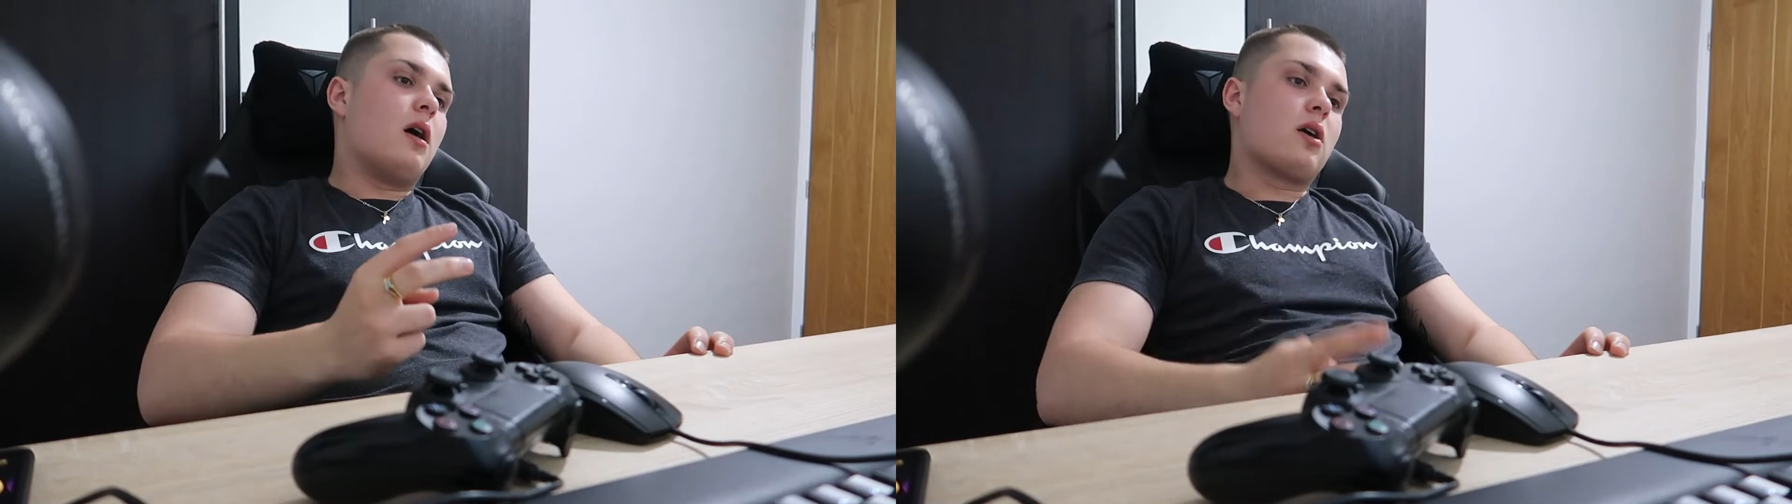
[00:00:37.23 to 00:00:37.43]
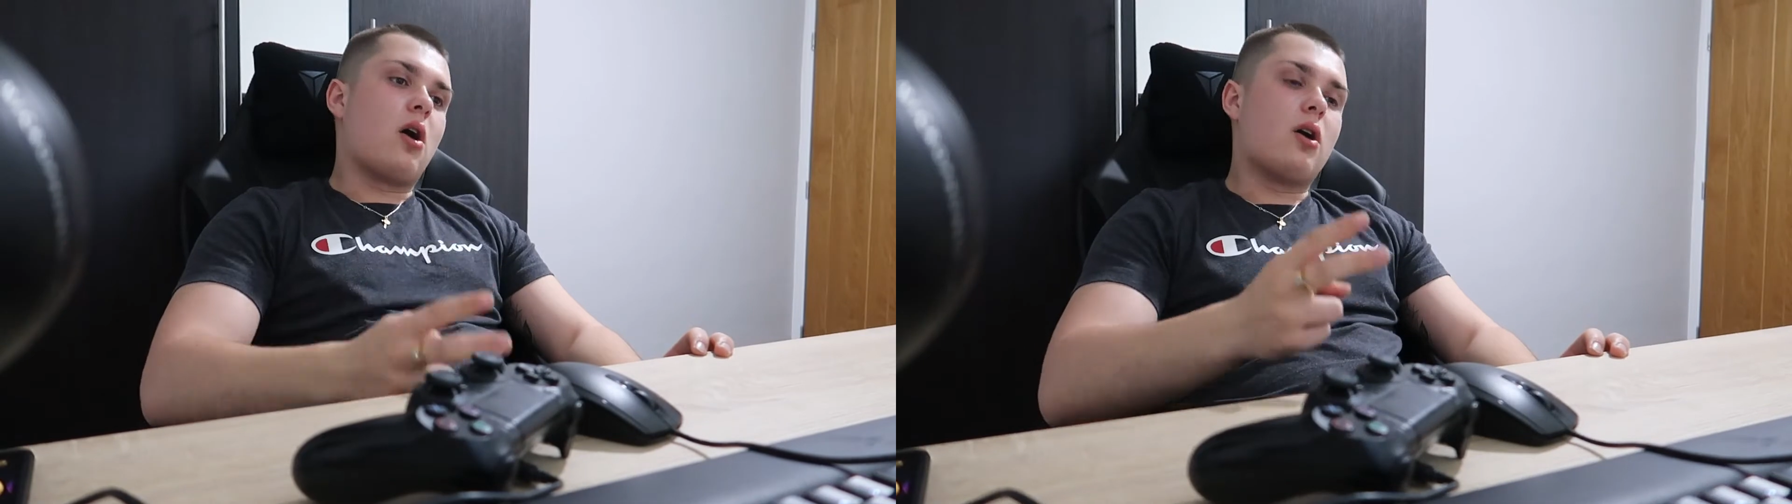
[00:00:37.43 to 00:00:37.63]

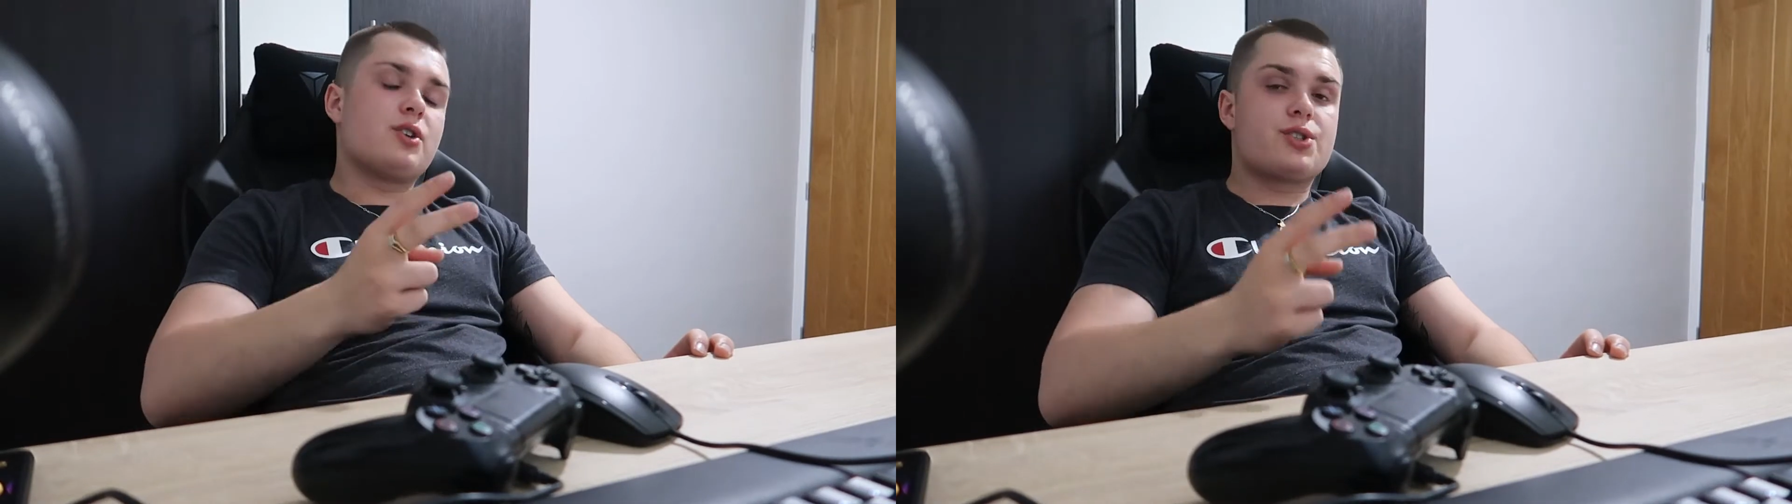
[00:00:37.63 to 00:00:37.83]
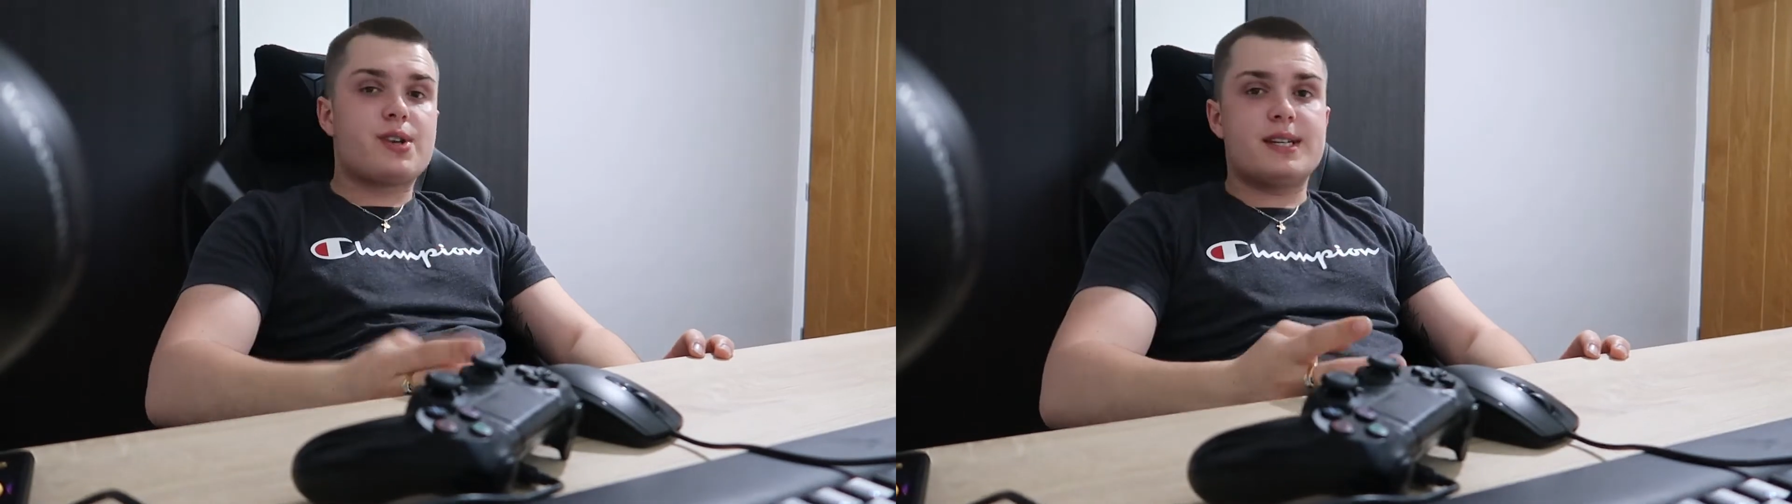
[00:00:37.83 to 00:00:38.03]
I
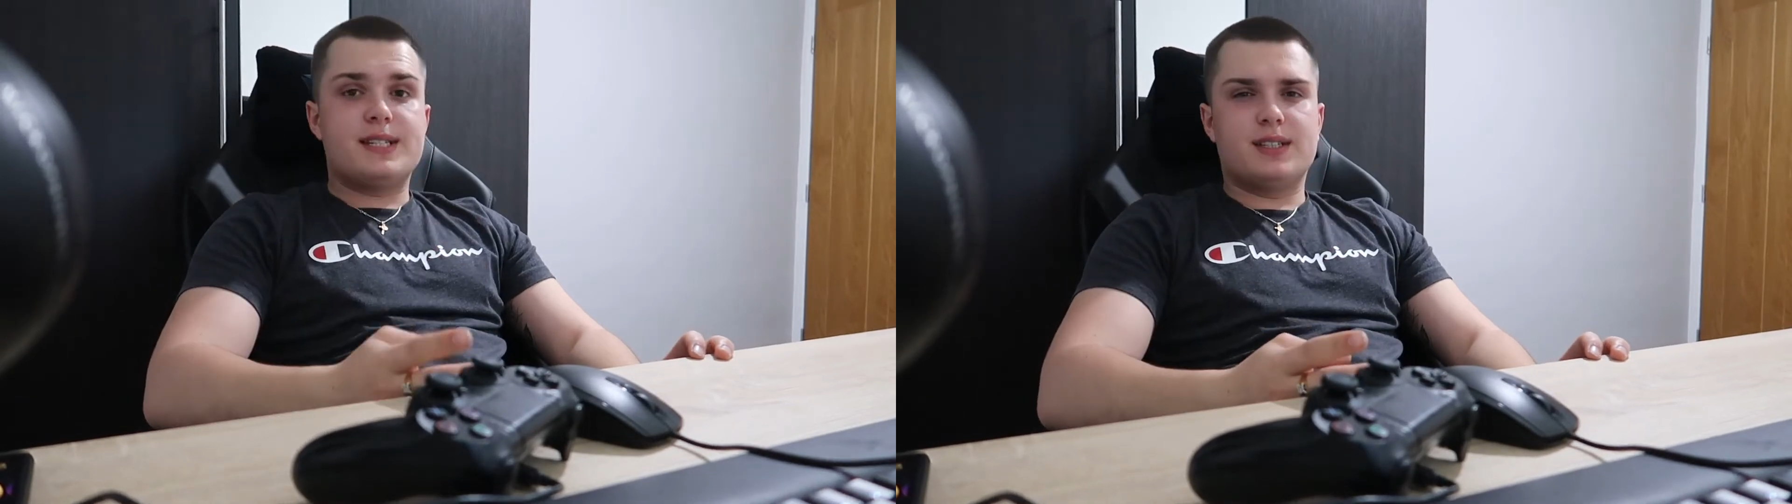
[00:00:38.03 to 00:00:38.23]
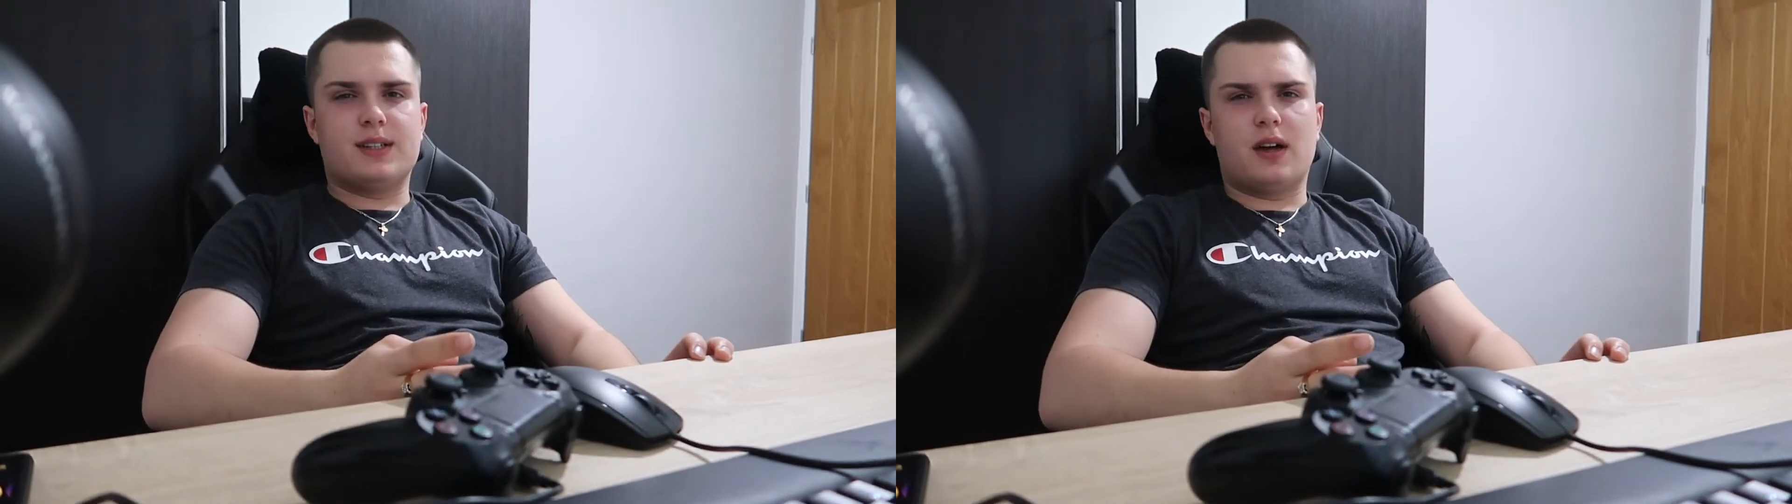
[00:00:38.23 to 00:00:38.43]
can't stress this